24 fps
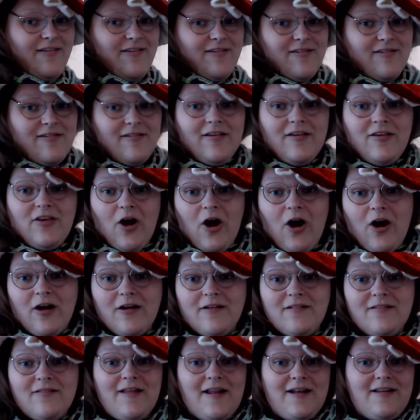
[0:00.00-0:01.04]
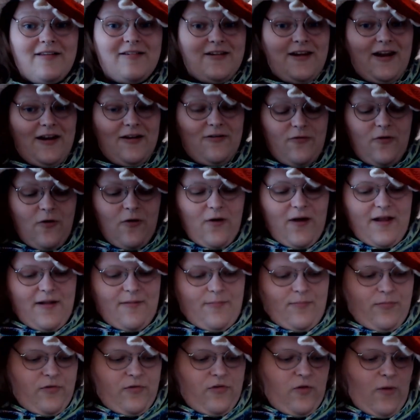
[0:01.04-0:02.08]
yarn that is needed for it. So
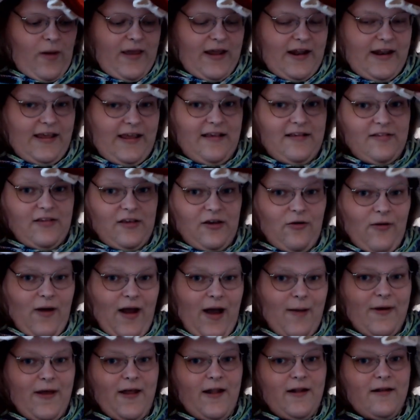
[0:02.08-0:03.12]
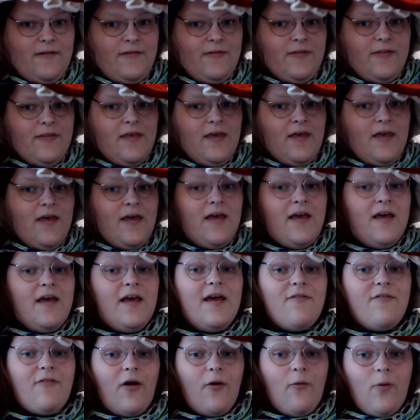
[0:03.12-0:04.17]
I can easily grab it if I
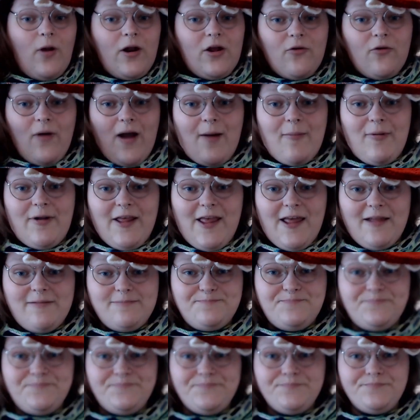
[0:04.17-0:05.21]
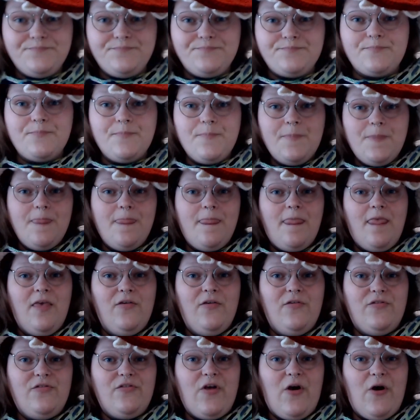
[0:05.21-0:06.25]
want to grab it again.
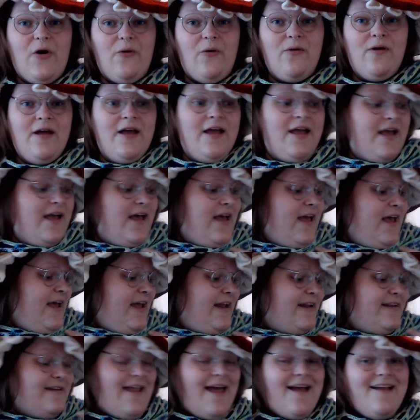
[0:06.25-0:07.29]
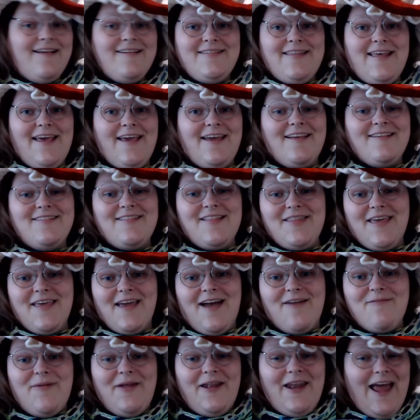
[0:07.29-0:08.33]
So next thing is the thing I've been
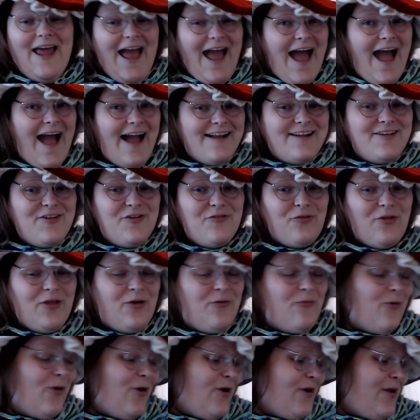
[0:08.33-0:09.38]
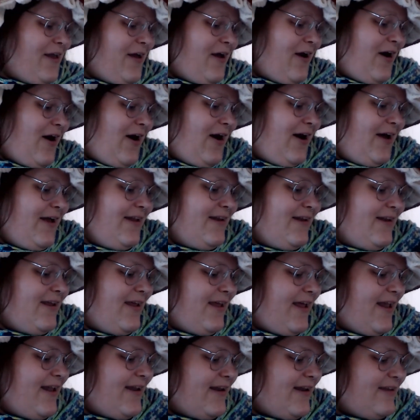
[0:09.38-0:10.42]
actively working on. And it
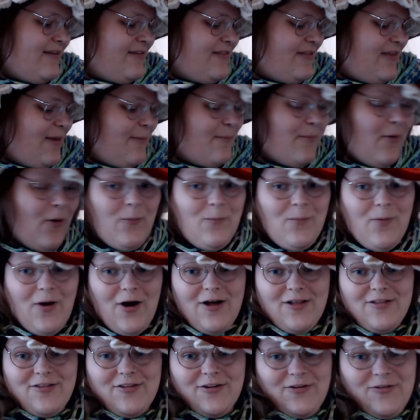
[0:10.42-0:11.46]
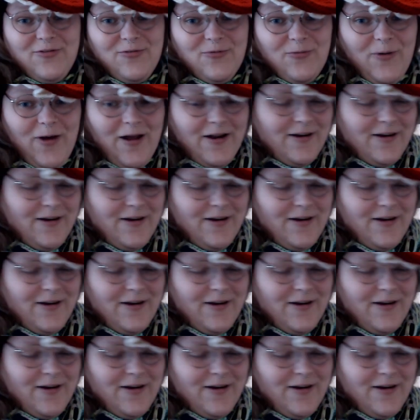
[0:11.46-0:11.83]
is the Montmartre sweater